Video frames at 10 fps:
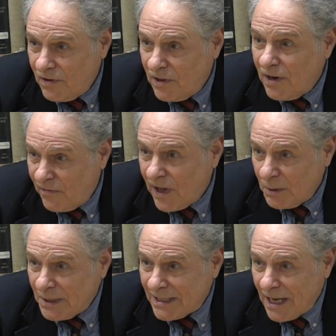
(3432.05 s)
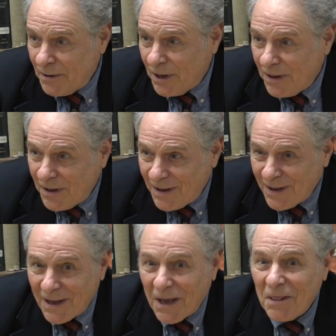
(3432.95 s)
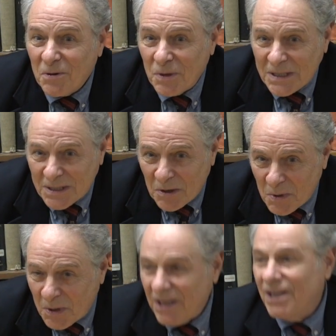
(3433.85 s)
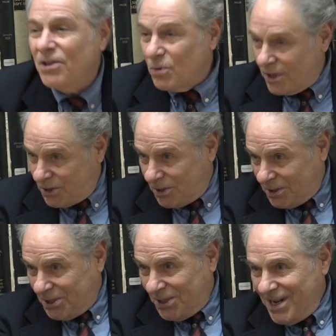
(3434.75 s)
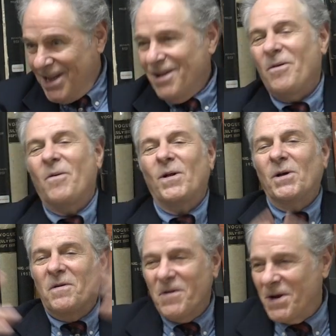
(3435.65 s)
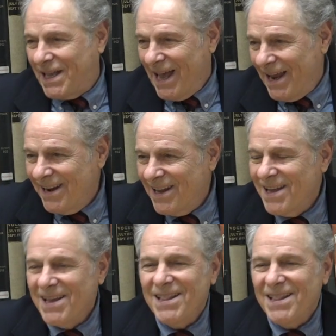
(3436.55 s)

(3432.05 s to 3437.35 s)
the following Saturday in the Greek ceremony, in the Greek church, mm-hmm. all over again.